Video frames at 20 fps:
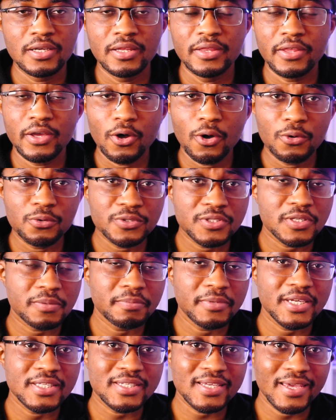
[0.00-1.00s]
The
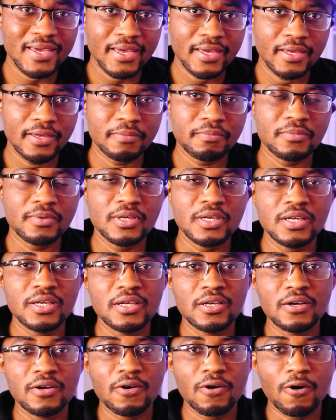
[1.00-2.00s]
ultimate aim
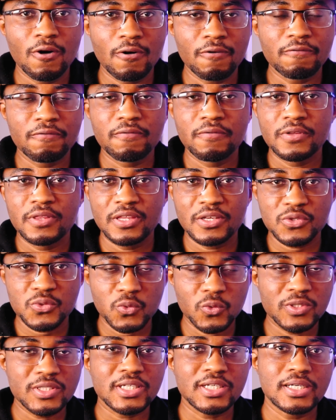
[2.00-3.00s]
of the
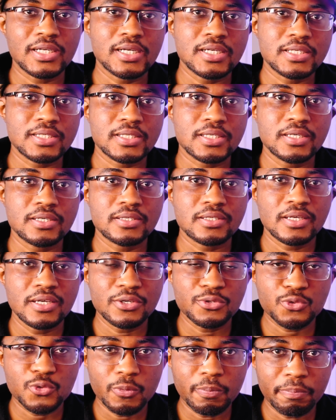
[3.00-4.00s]
SWOT analysis
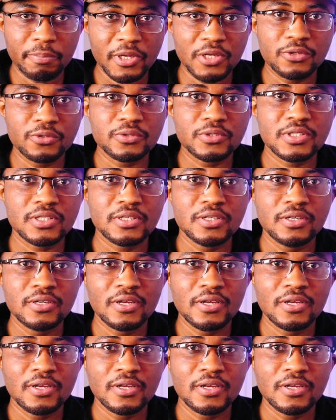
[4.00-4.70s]
is to build